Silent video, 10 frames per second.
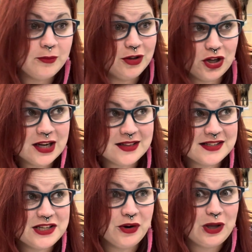You look at this
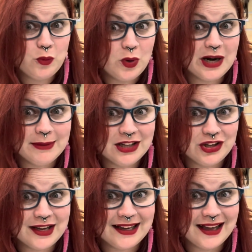and you're like, what am I
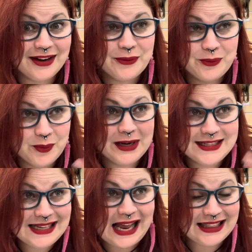looking at? What
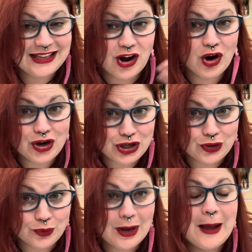exactly are
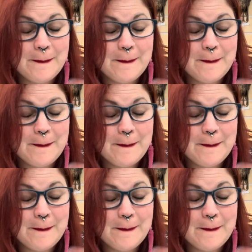you?